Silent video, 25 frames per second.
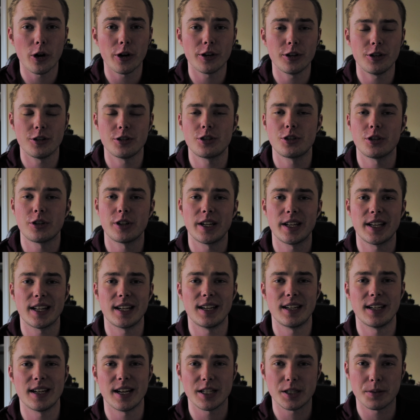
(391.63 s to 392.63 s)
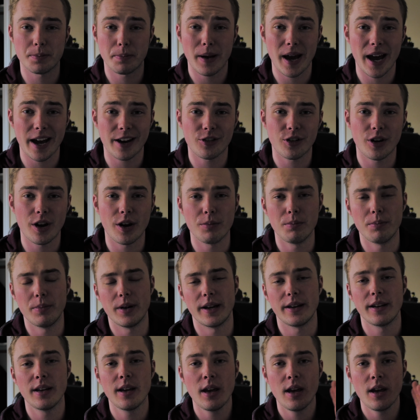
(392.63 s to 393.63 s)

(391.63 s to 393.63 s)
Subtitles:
You're still gonna get a nice background, but